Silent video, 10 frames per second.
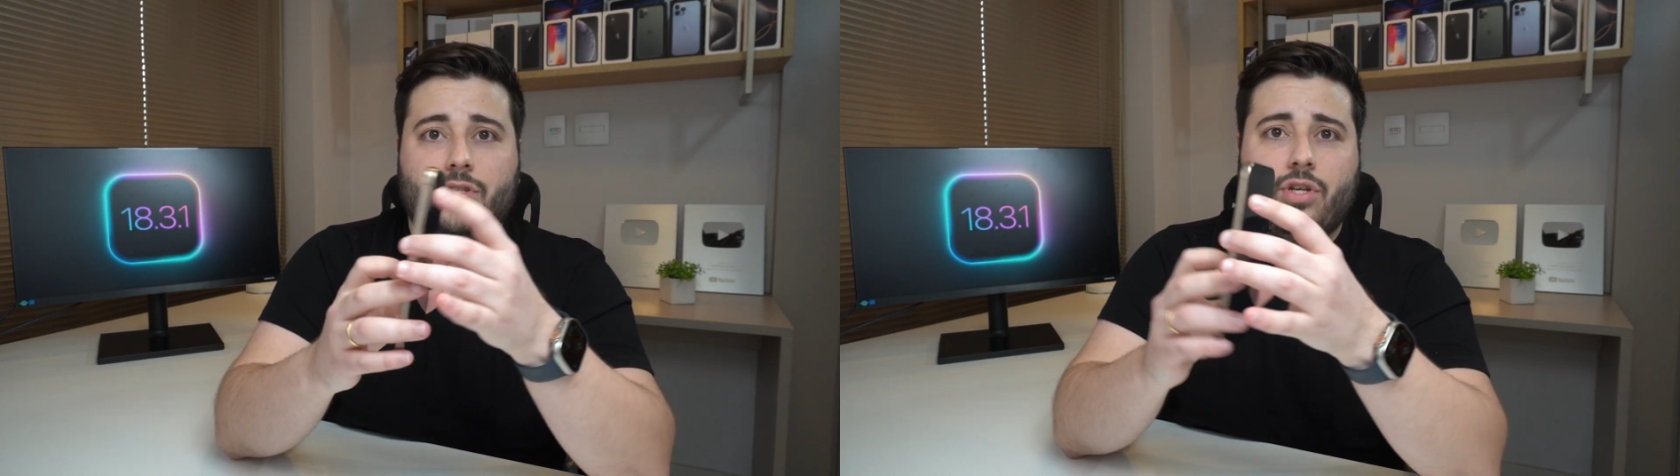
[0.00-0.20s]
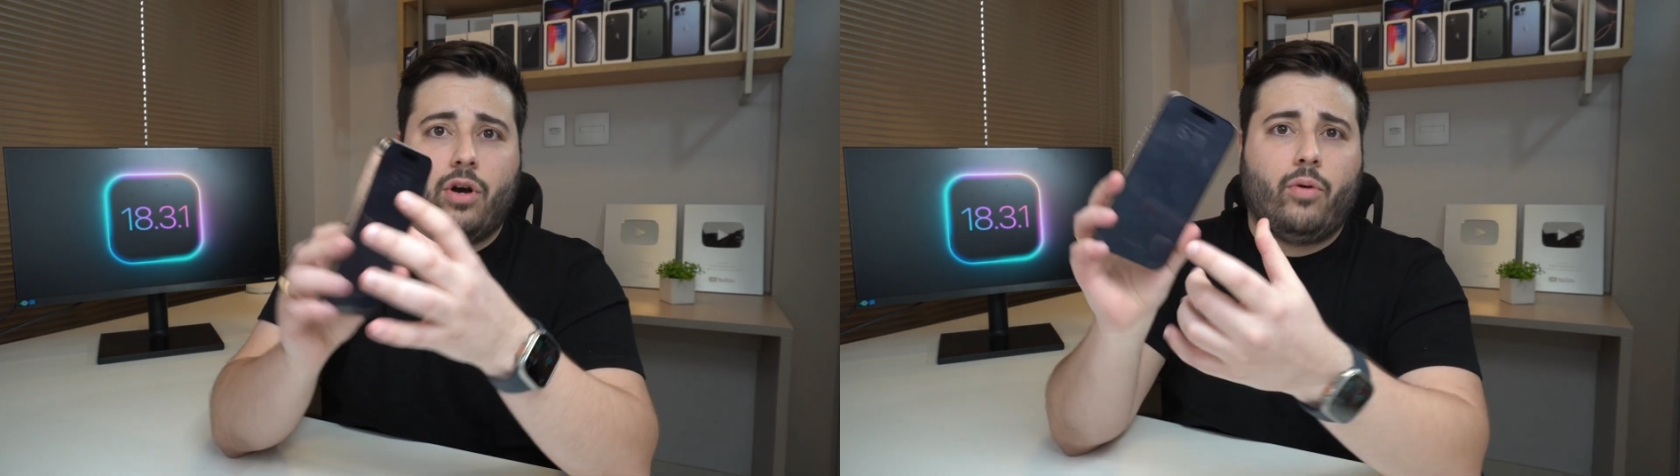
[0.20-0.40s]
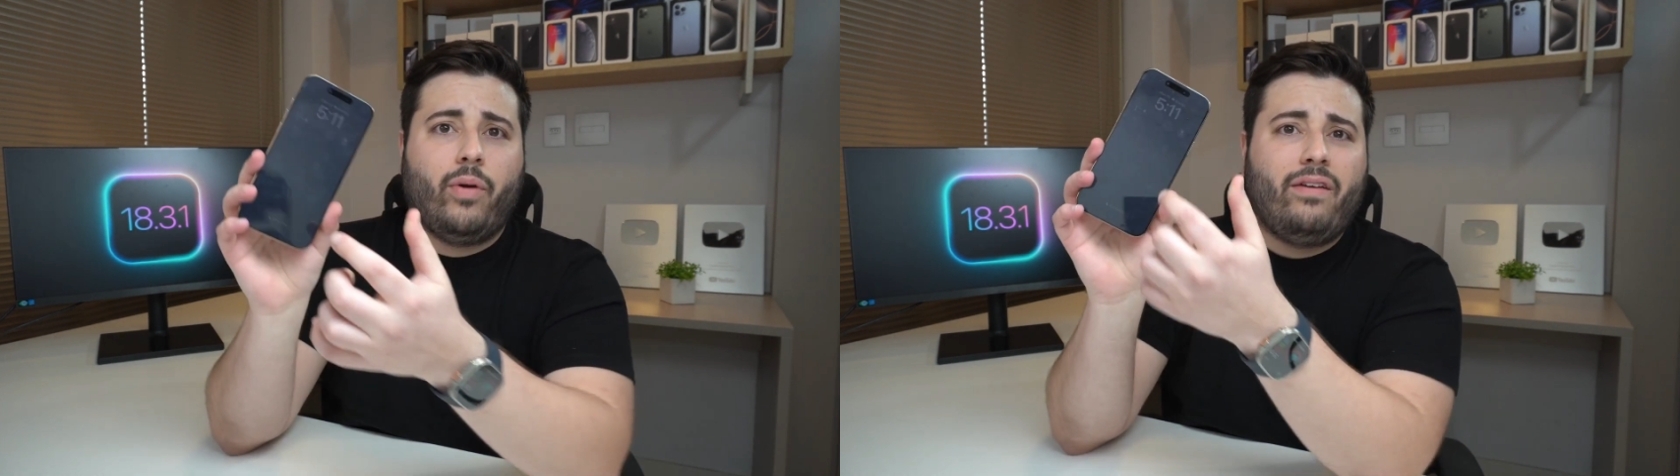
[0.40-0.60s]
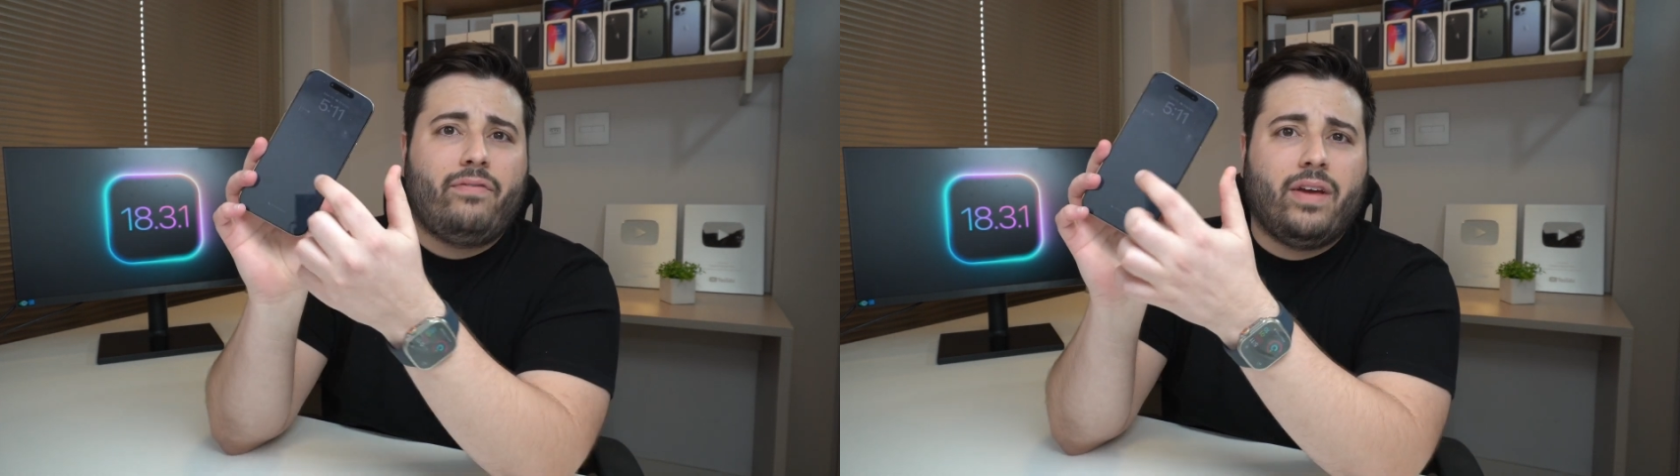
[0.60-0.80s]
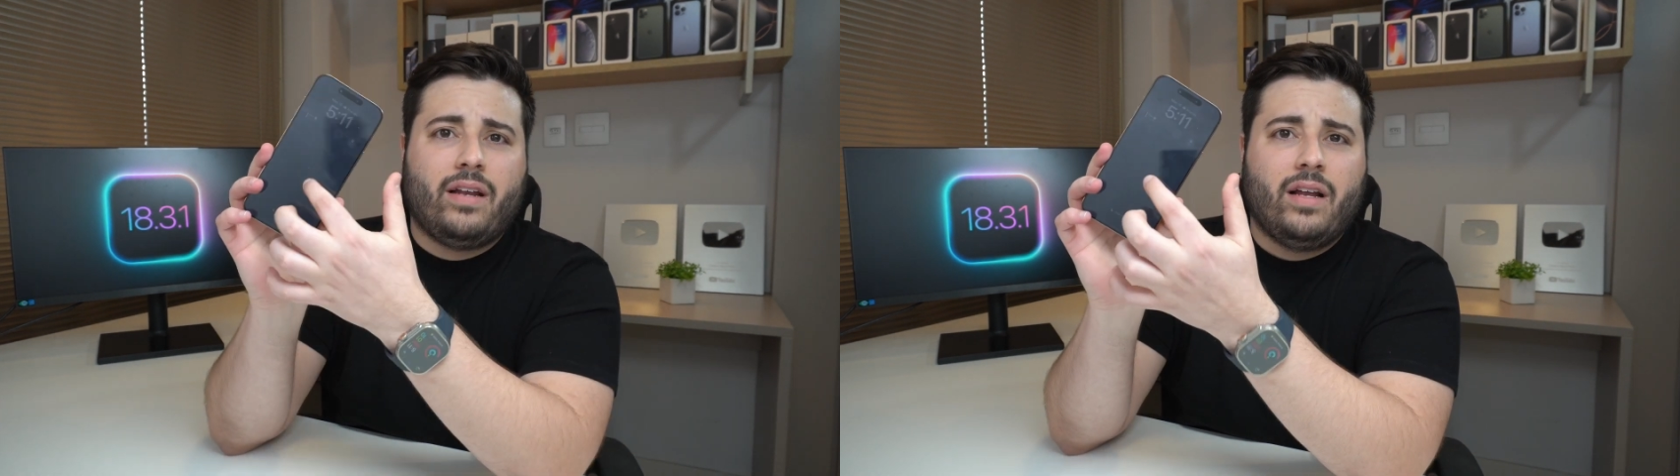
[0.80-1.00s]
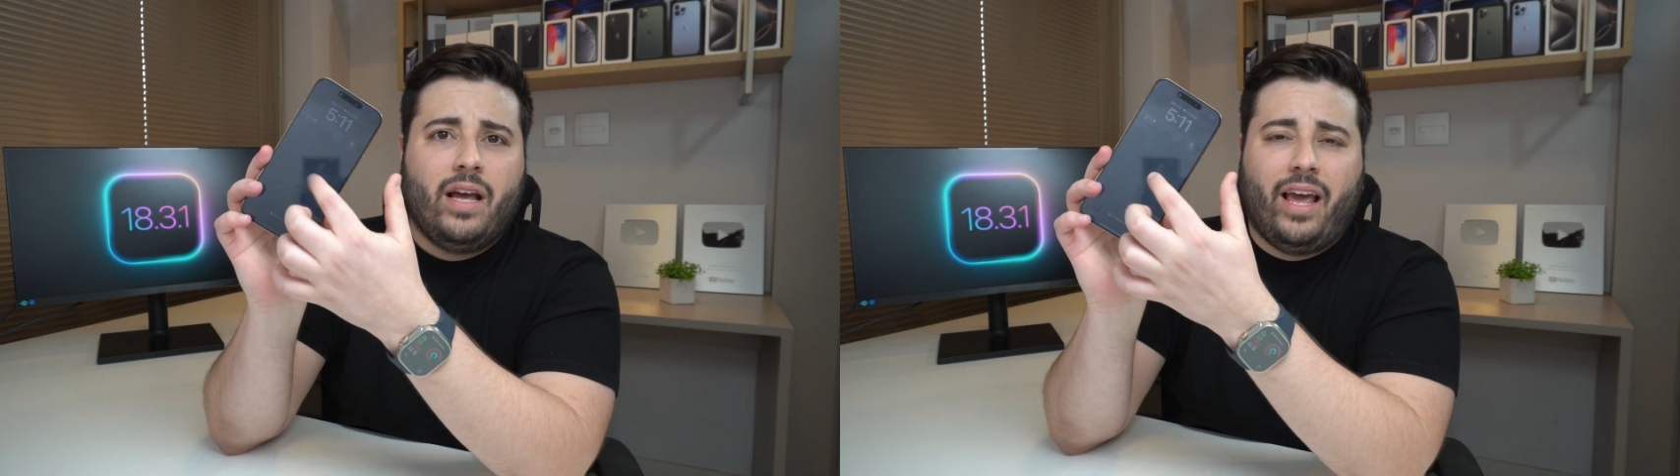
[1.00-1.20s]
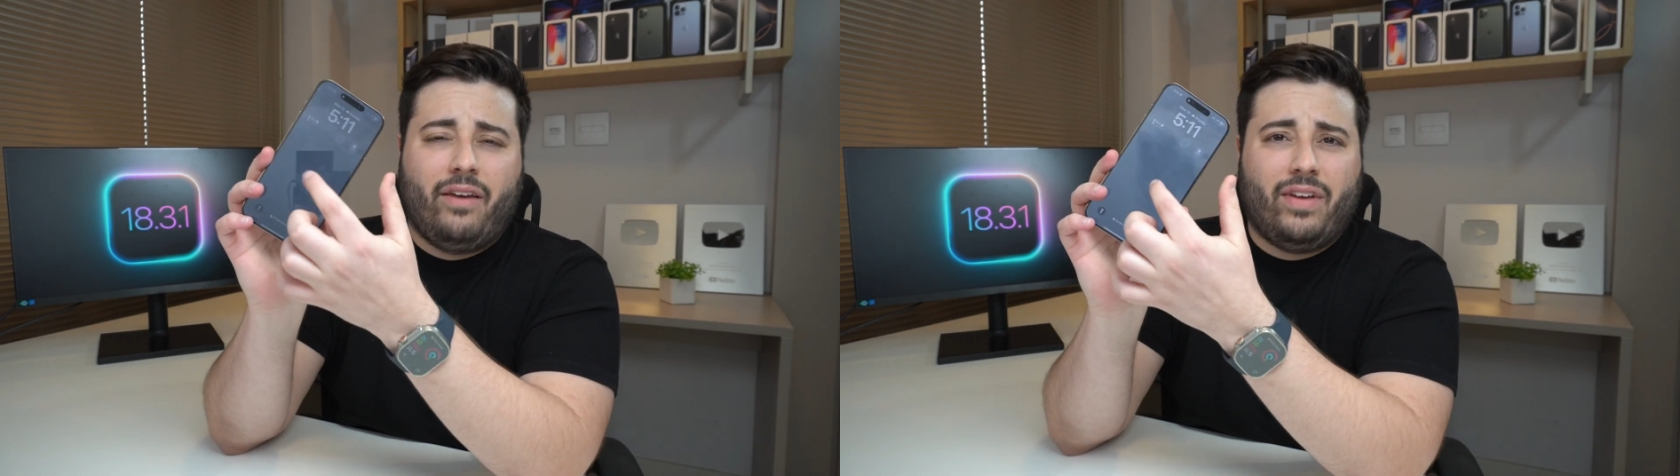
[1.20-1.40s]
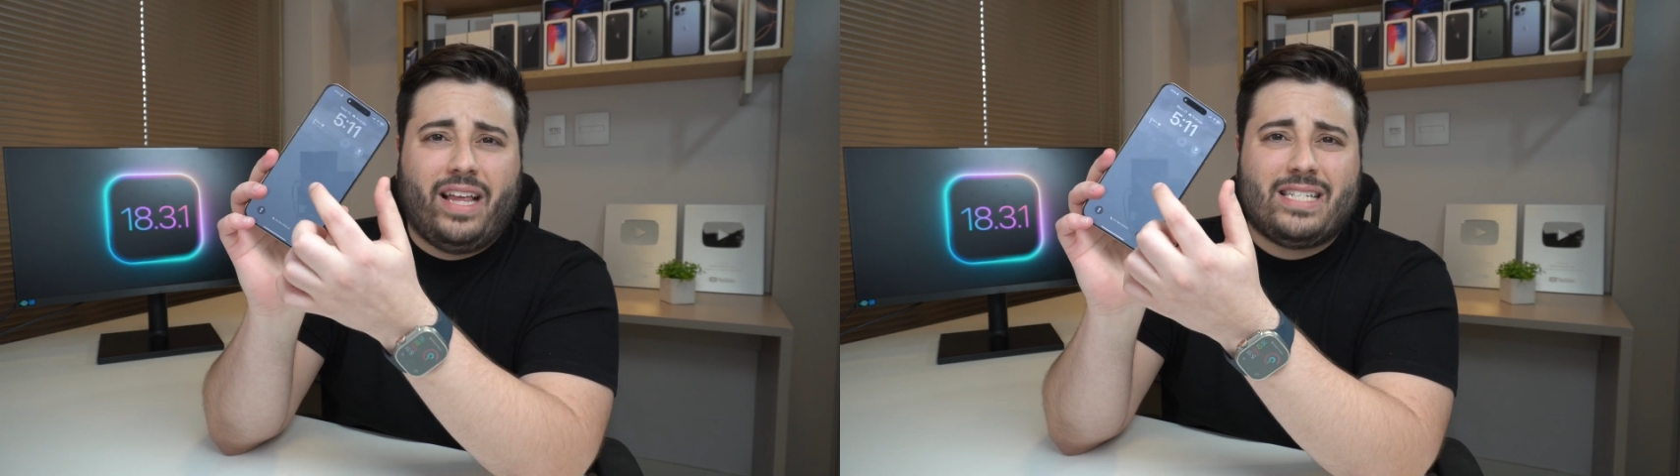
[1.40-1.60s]
So even
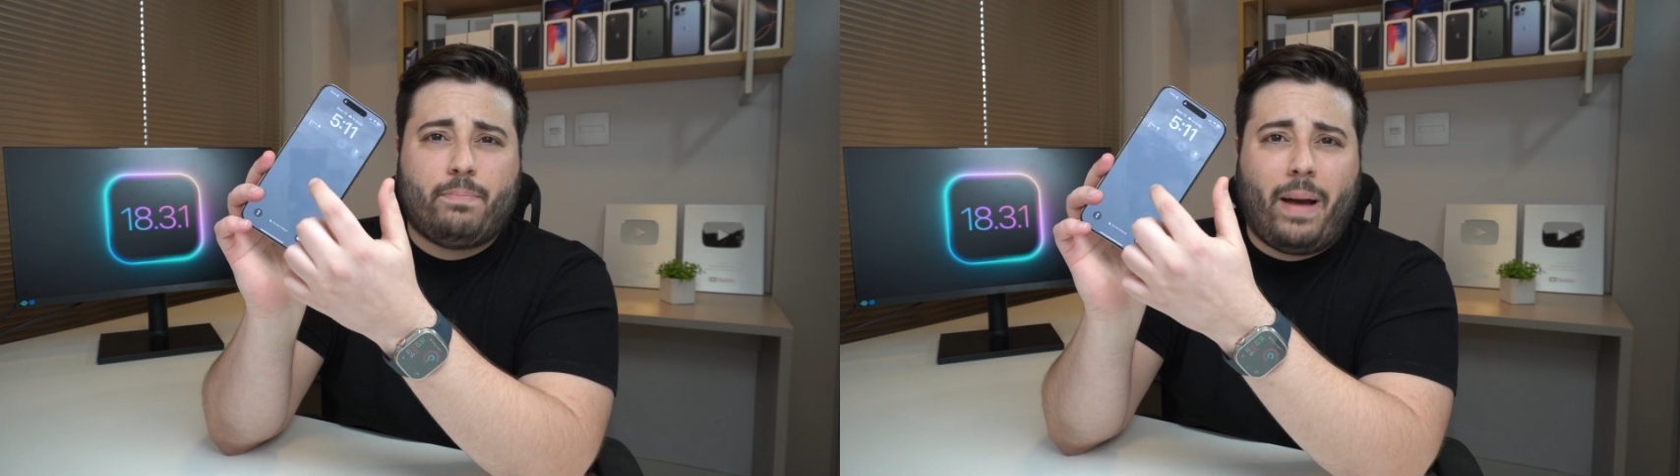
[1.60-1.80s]
if it is